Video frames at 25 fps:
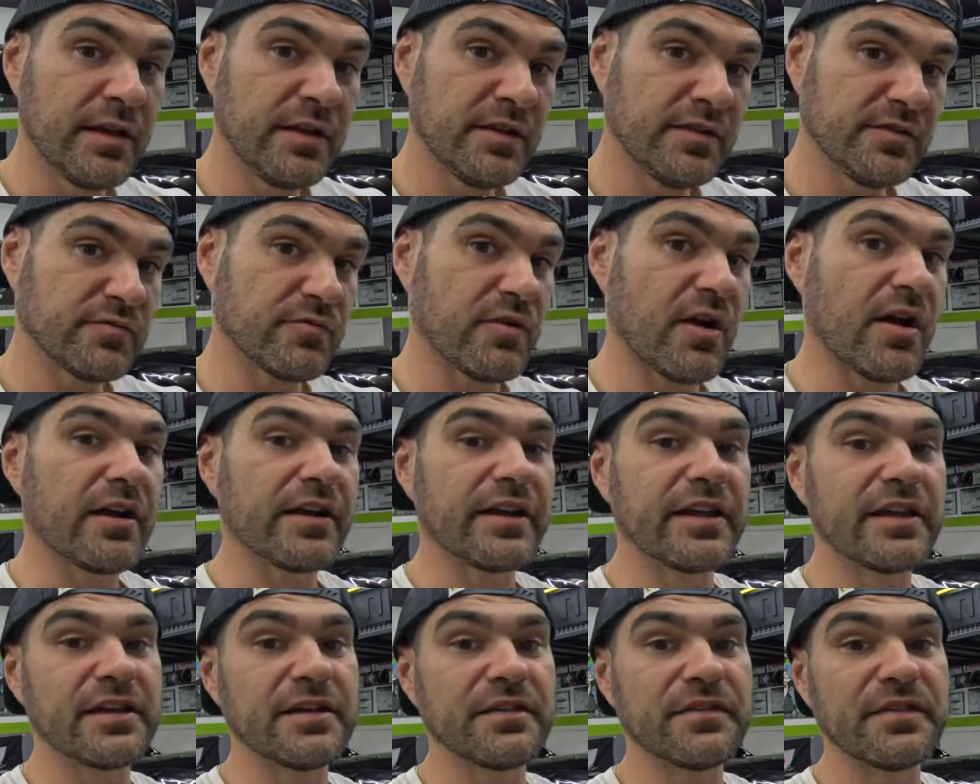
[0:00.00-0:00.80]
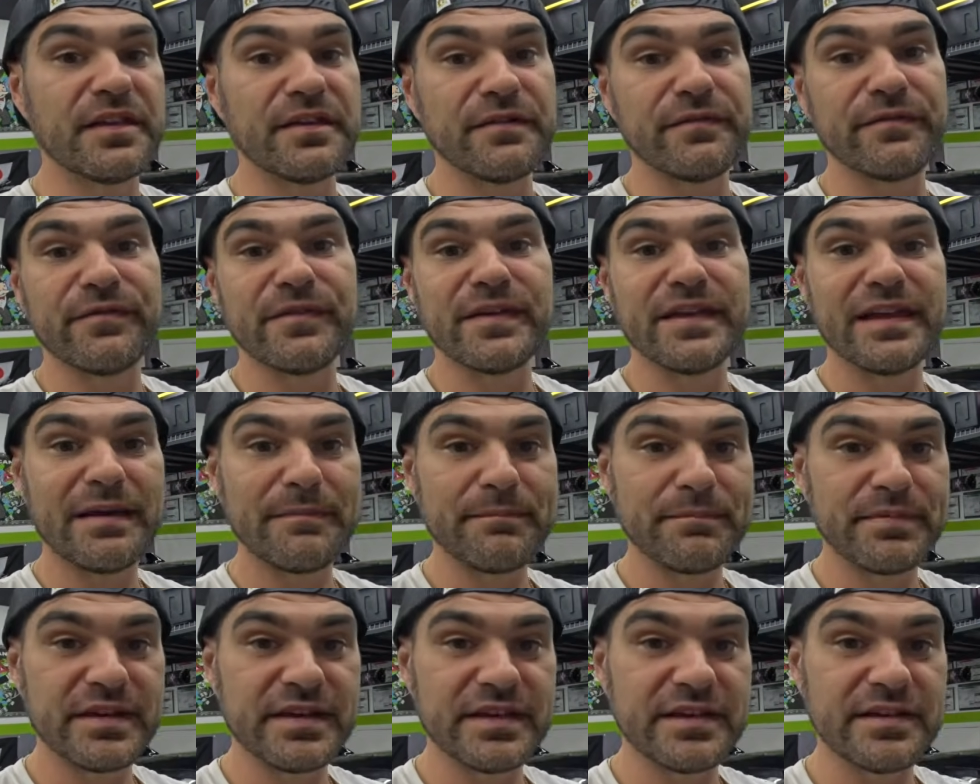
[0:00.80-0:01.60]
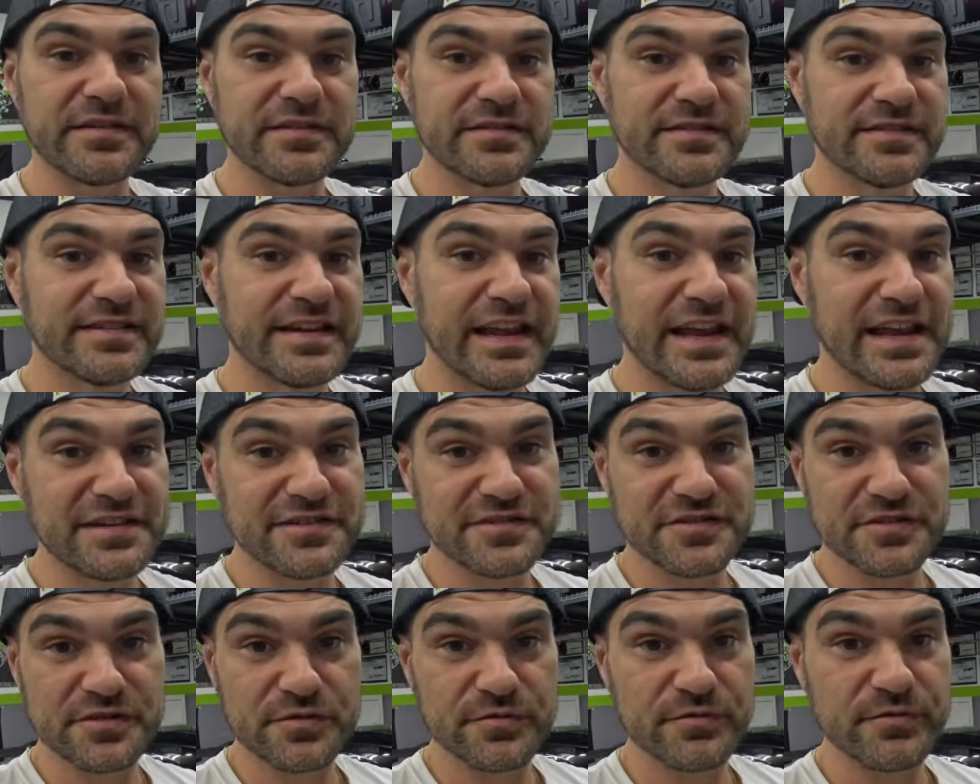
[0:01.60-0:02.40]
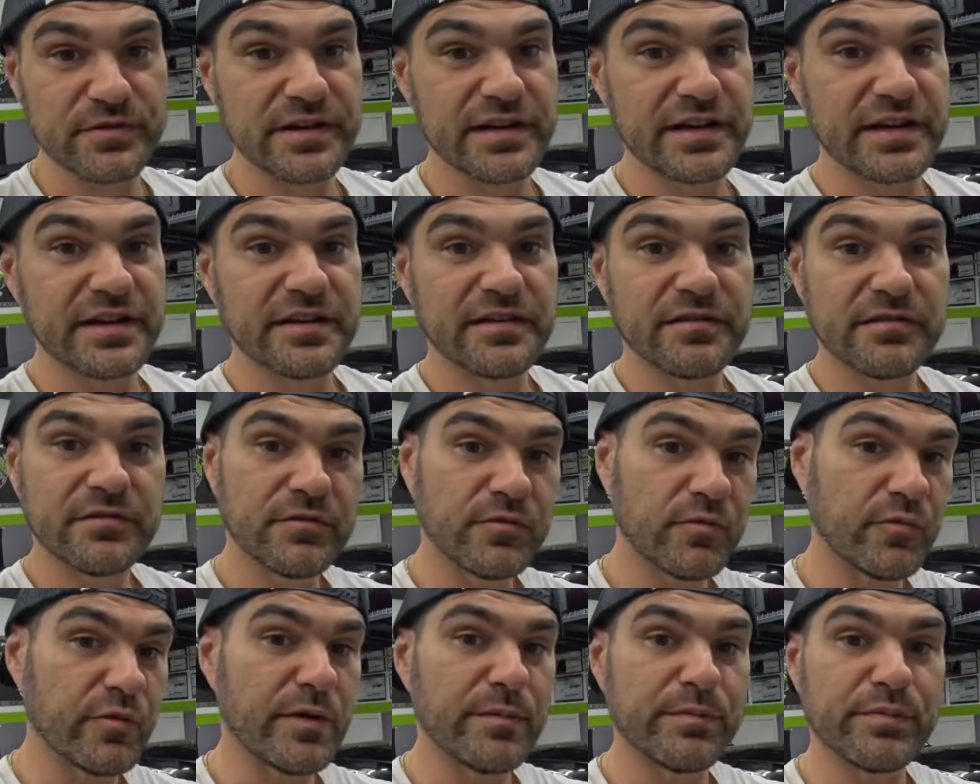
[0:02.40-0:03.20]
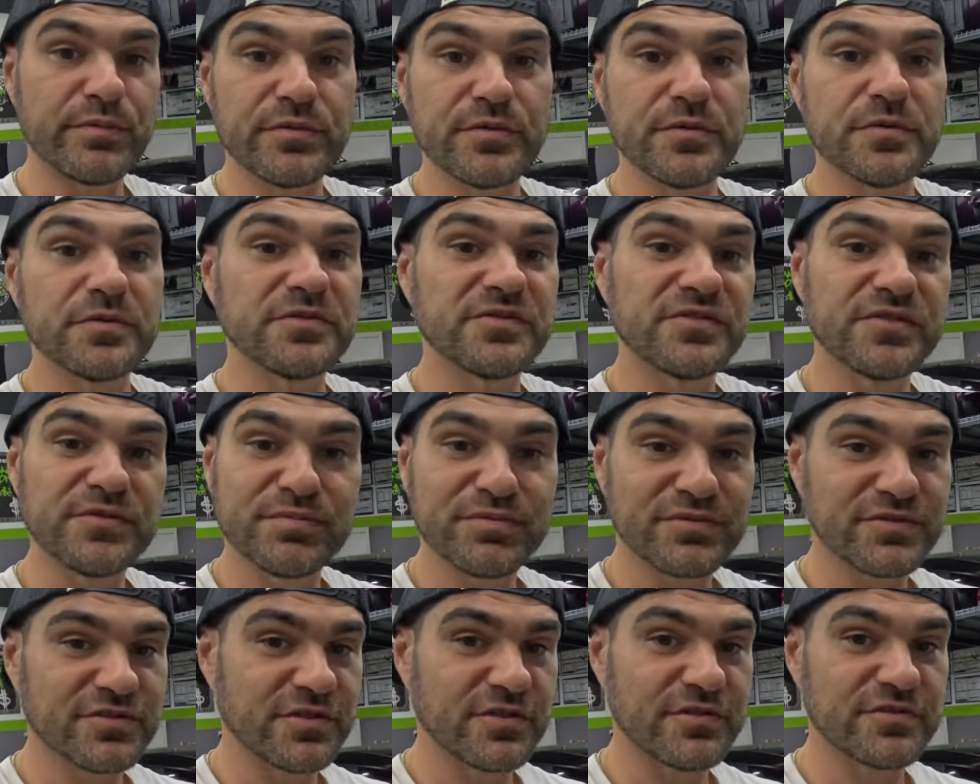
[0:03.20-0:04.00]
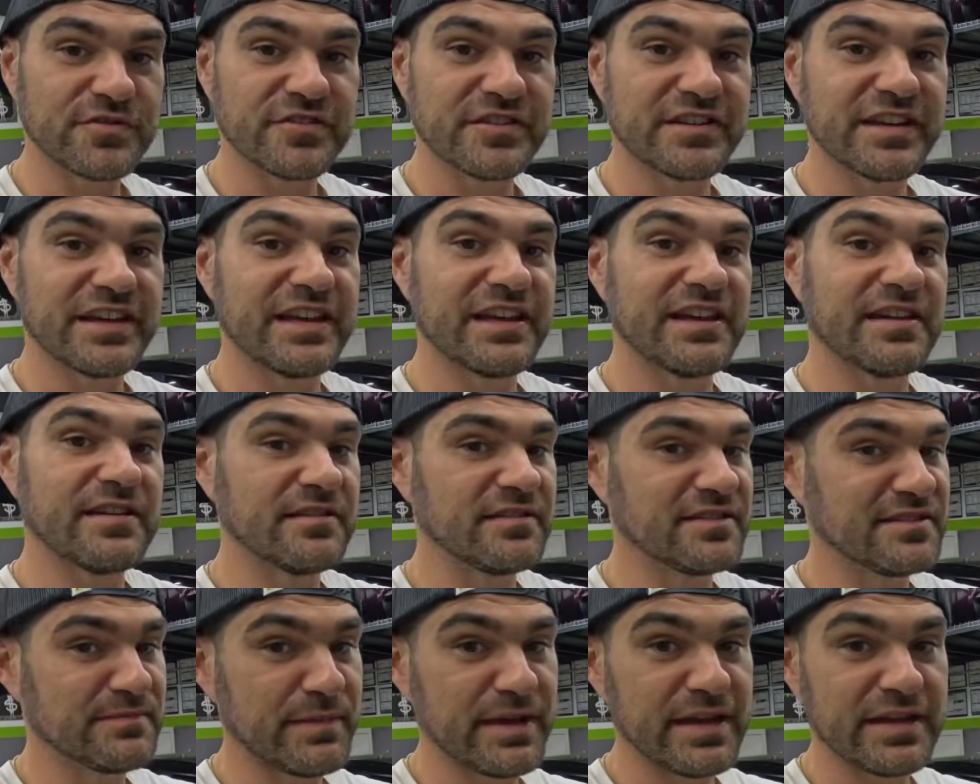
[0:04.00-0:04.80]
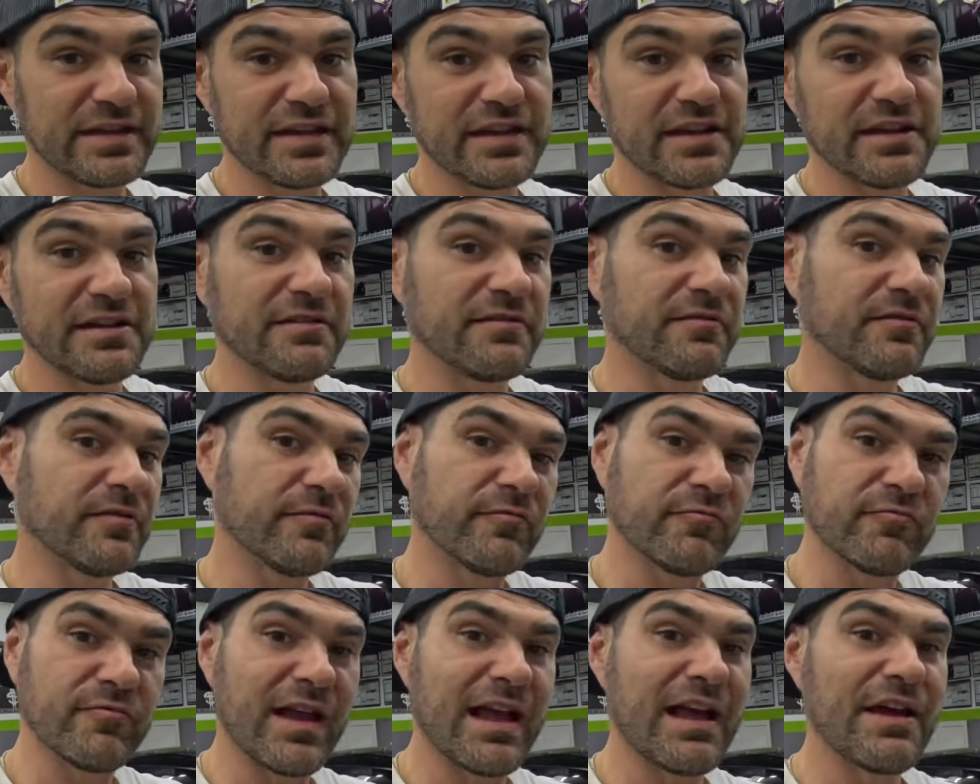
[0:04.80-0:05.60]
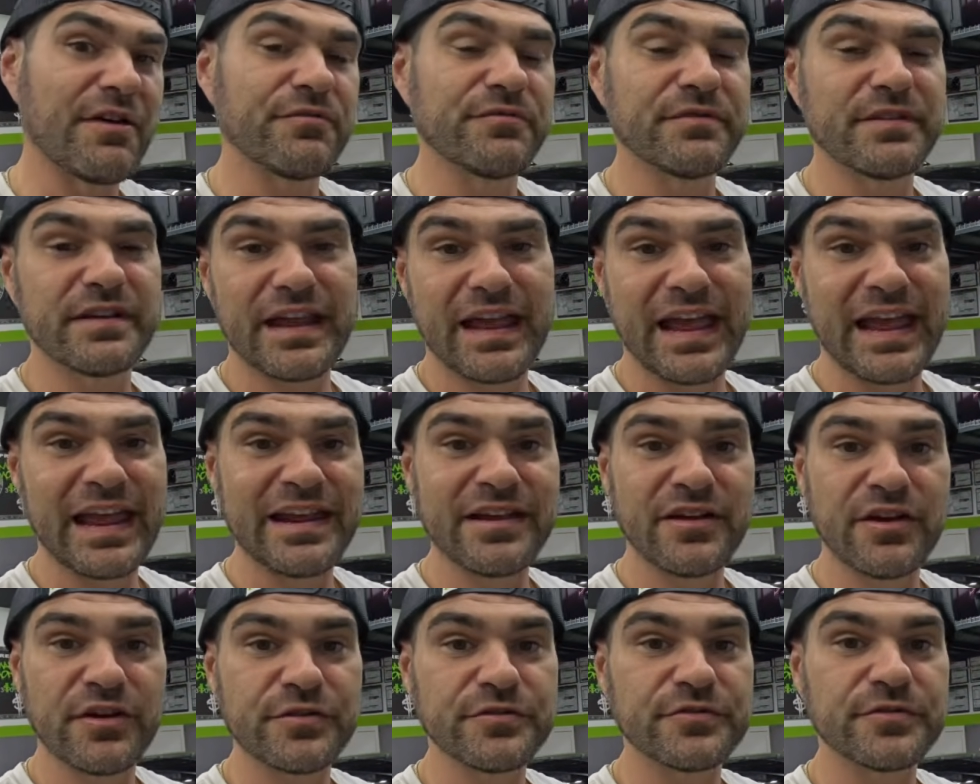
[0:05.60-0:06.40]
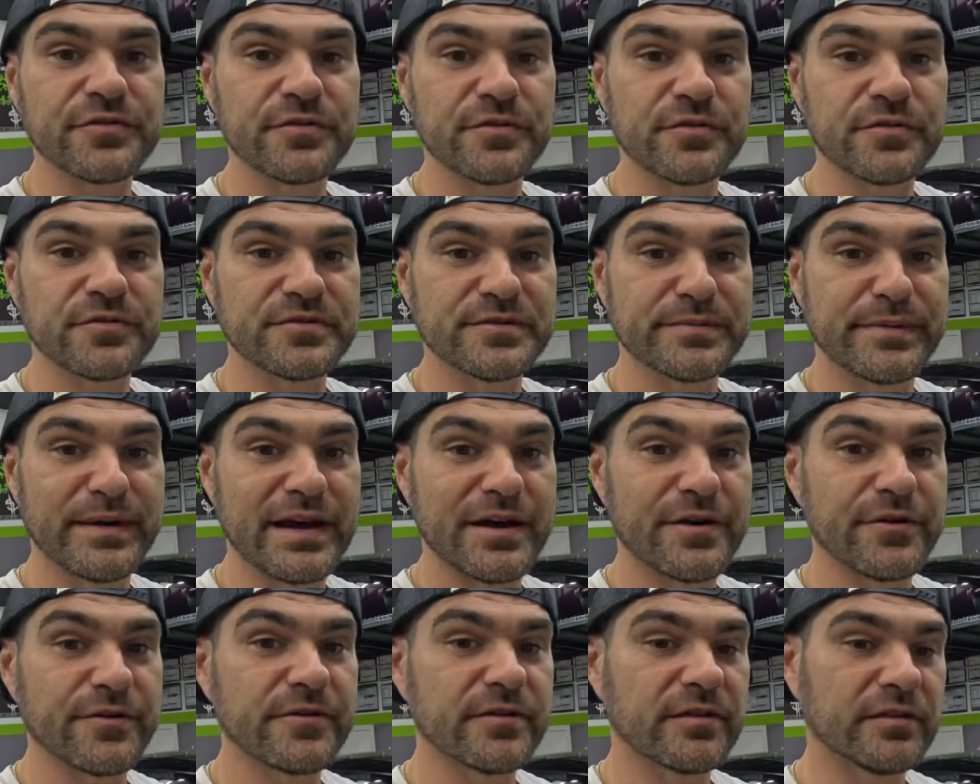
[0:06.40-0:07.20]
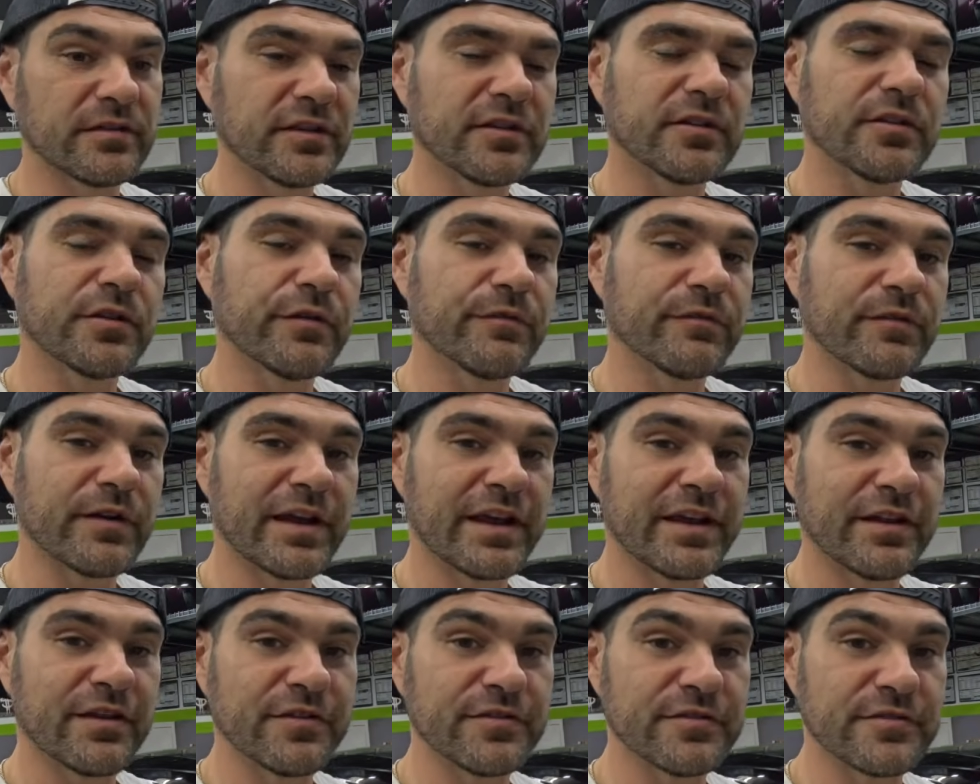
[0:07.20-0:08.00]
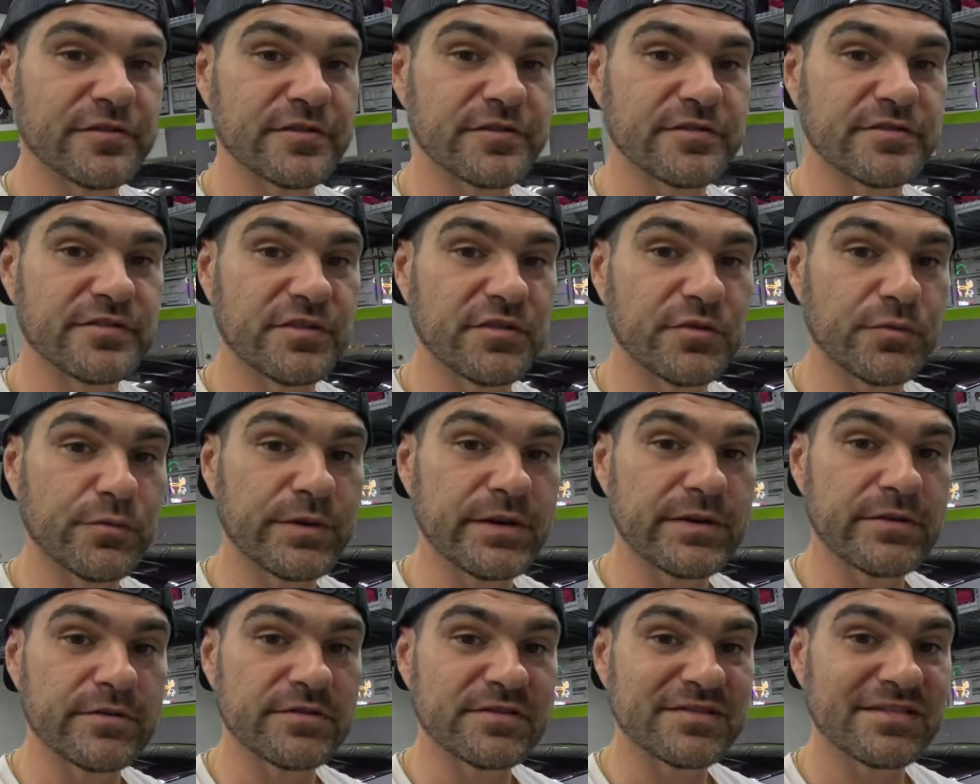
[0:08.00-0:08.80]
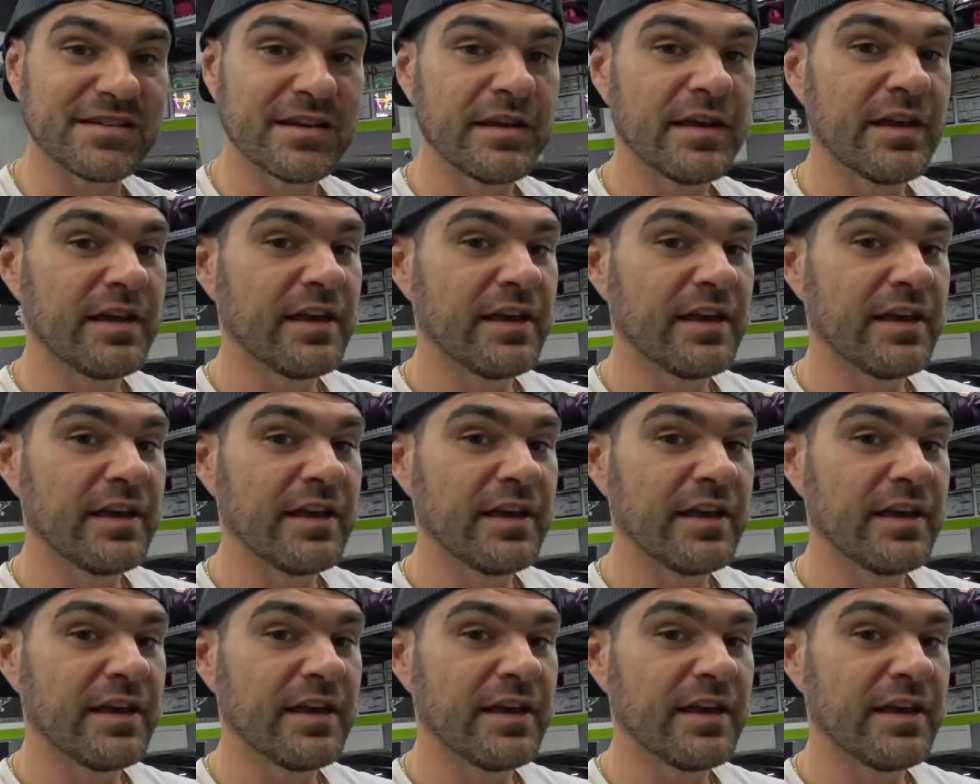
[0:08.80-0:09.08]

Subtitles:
It's rocking the VMP Stage 3 Whipple supercharger kit. It's making around 800 horsepower, a little over 800 to the wheels.